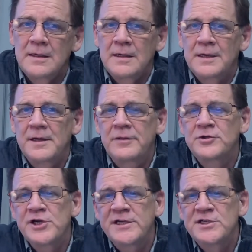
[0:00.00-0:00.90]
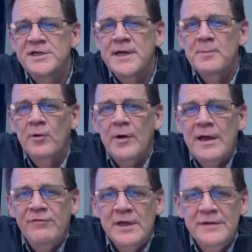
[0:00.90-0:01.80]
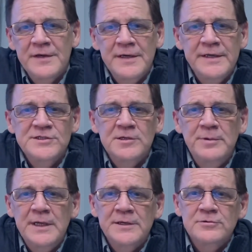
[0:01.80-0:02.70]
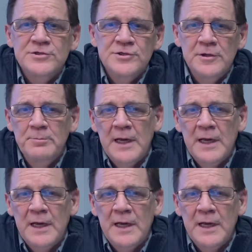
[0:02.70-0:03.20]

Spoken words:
Another changing demographic that needs to be understood by